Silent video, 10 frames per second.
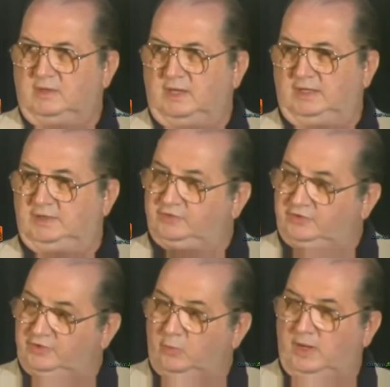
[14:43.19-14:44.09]
And this
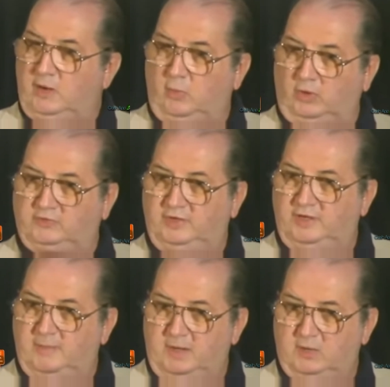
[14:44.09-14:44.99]
is the way it works in
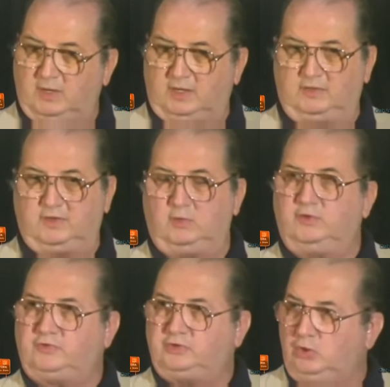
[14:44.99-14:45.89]
America. There
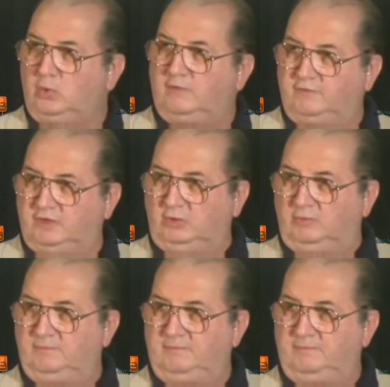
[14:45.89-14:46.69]
is two of you.